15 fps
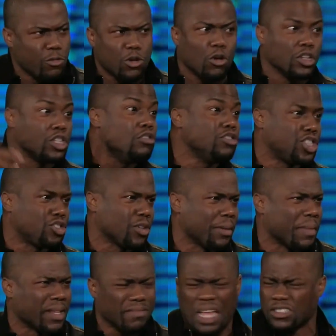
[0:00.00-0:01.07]
We're gonna
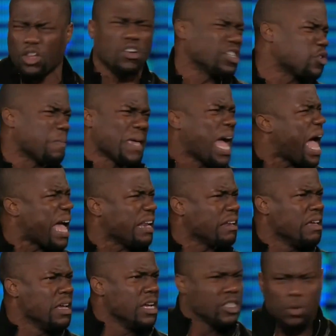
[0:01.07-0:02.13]
Ustream it. I said, oh, that's gonna be hot.
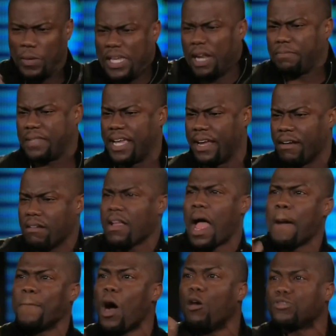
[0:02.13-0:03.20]
So we get up there.
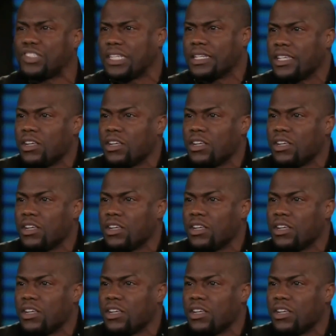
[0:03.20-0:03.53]
I'm hosting.